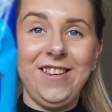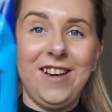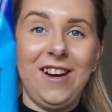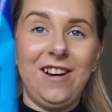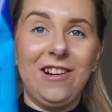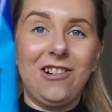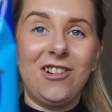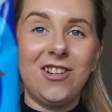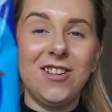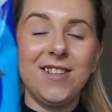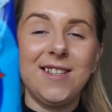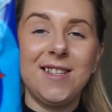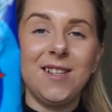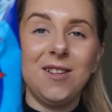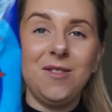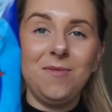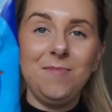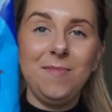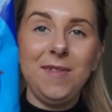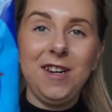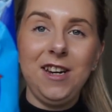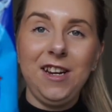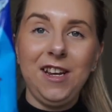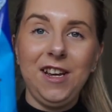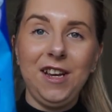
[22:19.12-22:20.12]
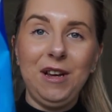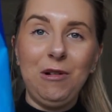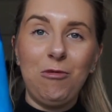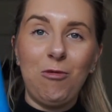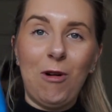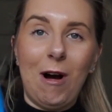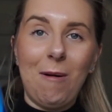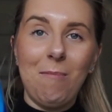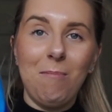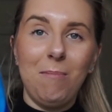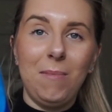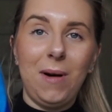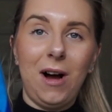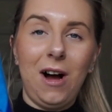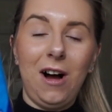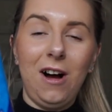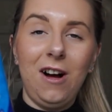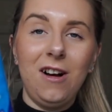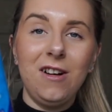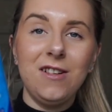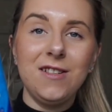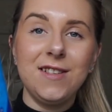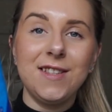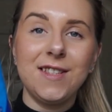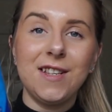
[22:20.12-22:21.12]
Yeah, I got some mini Wham
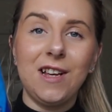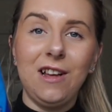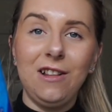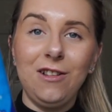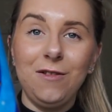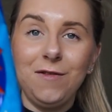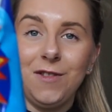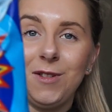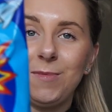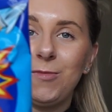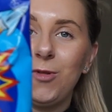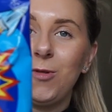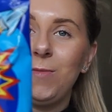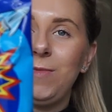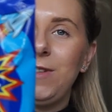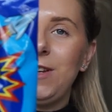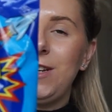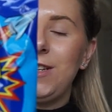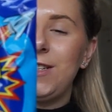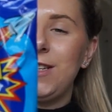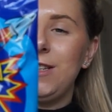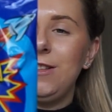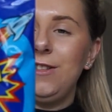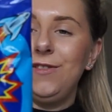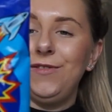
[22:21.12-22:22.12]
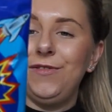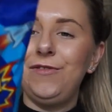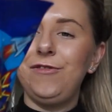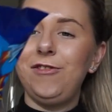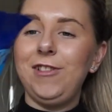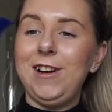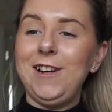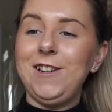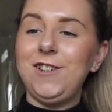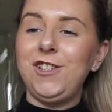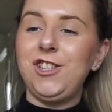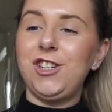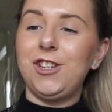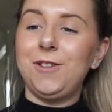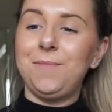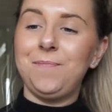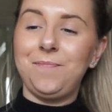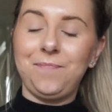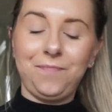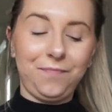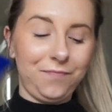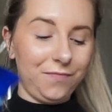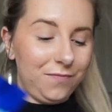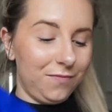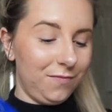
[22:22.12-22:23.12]
bars. I love to put these in the fridge
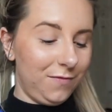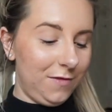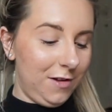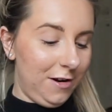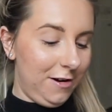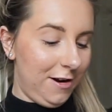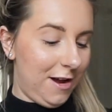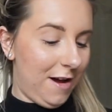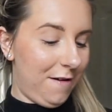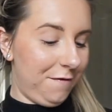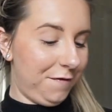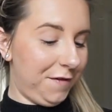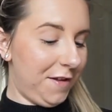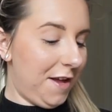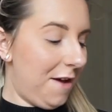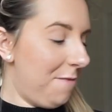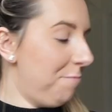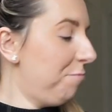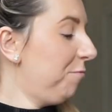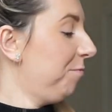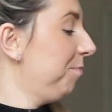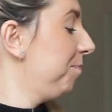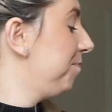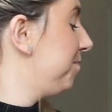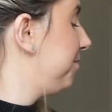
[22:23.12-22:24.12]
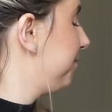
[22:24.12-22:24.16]
and then have them.